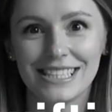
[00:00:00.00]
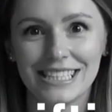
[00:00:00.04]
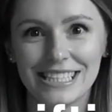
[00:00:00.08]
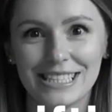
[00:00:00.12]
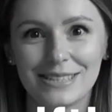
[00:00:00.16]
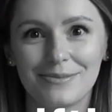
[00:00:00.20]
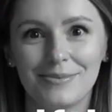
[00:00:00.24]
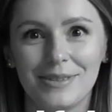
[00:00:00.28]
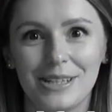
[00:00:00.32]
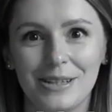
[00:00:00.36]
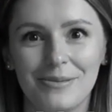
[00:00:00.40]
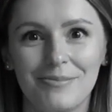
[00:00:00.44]

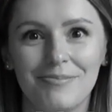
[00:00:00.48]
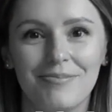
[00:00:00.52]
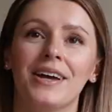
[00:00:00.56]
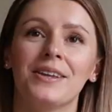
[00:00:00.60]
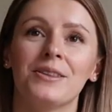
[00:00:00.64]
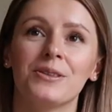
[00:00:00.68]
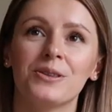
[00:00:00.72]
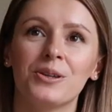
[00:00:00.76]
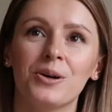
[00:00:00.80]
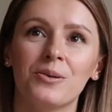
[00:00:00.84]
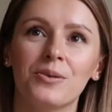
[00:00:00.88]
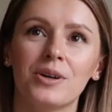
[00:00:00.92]
It's me.
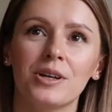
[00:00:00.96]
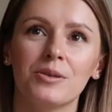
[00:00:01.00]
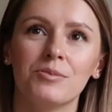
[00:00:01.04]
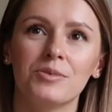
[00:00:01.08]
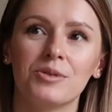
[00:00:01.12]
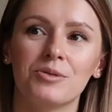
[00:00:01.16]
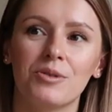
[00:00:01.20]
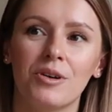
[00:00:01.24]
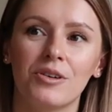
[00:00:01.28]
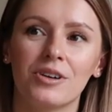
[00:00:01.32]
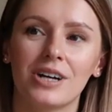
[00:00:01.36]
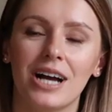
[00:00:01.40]
And don't get
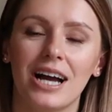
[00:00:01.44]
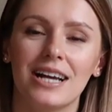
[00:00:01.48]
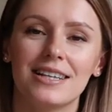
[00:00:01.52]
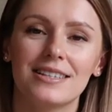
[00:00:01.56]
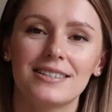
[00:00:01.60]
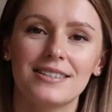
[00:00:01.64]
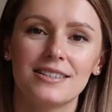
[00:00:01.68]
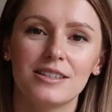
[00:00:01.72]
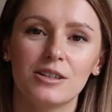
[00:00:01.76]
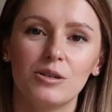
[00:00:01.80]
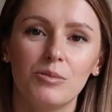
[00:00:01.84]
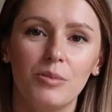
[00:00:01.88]
me wrong, I
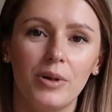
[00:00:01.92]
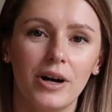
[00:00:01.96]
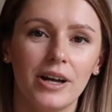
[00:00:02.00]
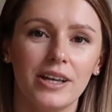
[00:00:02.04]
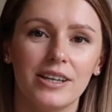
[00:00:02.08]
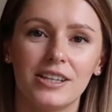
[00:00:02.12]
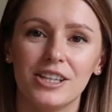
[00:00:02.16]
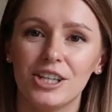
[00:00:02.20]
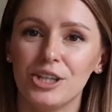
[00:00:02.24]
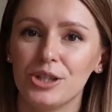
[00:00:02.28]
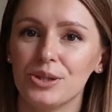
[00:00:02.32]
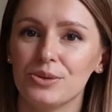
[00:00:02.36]
still
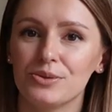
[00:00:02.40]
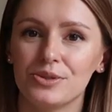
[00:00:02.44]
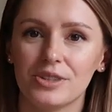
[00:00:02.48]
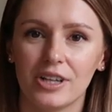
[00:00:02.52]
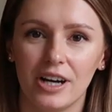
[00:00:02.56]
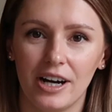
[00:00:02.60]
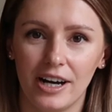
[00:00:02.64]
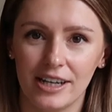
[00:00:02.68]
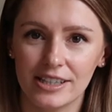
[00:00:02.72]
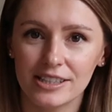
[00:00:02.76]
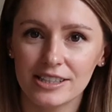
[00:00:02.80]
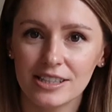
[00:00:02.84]
buy cute
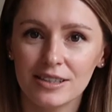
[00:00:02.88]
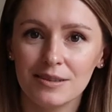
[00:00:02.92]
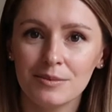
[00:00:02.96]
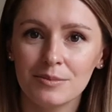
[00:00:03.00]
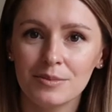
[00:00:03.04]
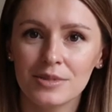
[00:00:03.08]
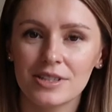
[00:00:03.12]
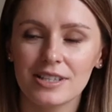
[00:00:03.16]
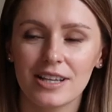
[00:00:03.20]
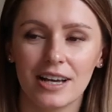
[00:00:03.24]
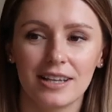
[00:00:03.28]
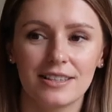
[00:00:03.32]

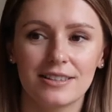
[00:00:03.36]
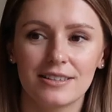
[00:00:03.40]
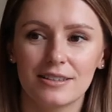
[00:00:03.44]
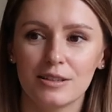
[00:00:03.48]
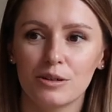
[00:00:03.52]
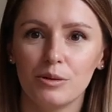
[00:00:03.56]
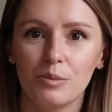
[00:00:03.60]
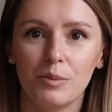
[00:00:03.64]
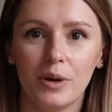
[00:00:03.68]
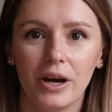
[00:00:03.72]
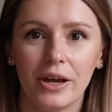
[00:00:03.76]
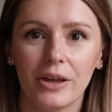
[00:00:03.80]
items. I
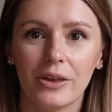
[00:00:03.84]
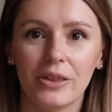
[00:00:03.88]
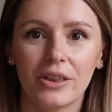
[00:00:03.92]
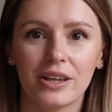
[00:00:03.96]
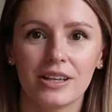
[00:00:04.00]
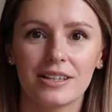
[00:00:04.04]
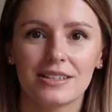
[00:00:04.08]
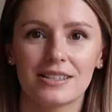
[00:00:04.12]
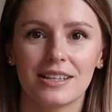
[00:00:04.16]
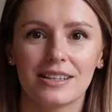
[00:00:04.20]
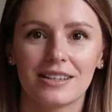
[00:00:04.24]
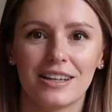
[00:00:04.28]
still buy
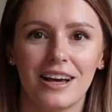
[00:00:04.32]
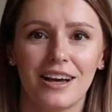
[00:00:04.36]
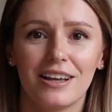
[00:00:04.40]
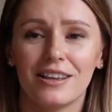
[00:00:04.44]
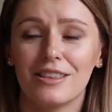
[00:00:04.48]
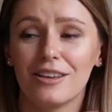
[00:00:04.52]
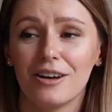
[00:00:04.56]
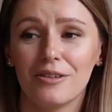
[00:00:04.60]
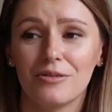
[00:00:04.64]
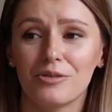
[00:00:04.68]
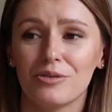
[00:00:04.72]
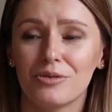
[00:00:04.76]
things that I
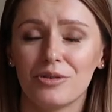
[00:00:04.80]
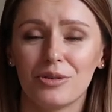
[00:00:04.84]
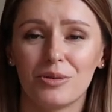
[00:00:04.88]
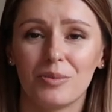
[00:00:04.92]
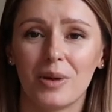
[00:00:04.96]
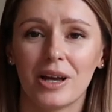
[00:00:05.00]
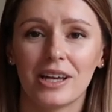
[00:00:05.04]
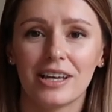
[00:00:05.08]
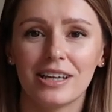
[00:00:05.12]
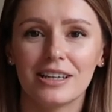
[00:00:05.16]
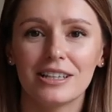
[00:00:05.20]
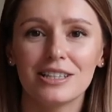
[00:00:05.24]
love for
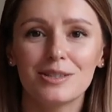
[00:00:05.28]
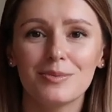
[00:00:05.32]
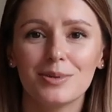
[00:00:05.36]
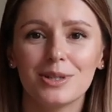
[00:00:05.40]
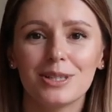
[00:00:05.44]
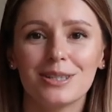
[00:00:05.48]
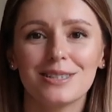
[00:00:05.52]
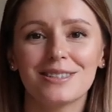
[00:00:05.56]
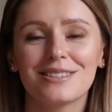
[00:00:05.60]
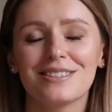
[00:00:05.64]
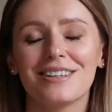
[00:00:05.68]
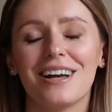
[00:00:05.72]
my kids
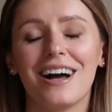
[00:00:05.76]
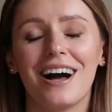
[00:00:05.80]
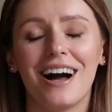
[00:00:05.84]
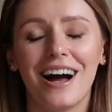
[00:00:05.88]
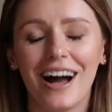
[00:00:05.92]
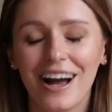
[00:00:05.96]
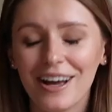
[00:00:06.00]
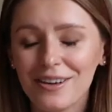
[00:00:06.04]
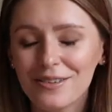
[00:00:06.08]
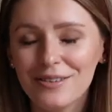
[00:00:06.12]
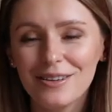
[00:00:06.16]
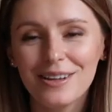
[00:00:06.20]
because
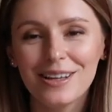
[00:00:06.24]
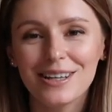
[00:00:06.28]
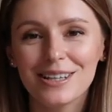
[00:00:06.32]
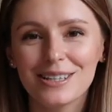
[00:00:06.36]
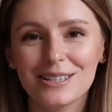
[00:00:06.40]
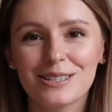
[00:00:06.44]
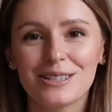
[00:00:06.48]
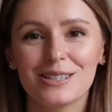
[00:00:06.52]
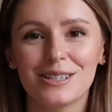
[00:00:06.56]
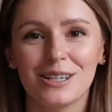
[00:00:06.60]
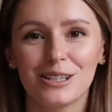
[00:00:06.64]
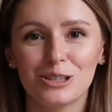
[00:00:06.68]
I feel like
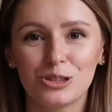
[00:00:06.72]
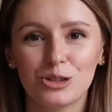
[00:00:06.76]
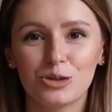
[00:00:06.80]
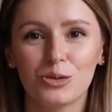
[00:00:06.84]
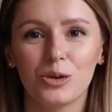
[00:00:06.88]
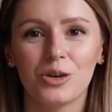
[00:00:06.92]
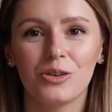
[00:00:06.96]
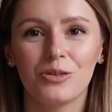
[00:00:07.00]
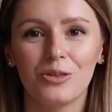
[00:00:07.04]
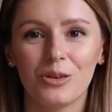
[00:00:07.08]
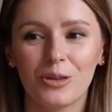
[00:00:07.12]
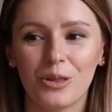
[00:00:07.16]
it's a
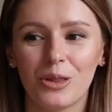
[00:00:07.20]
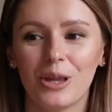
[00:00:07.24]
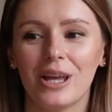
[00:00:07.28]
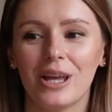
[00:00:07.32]
joyful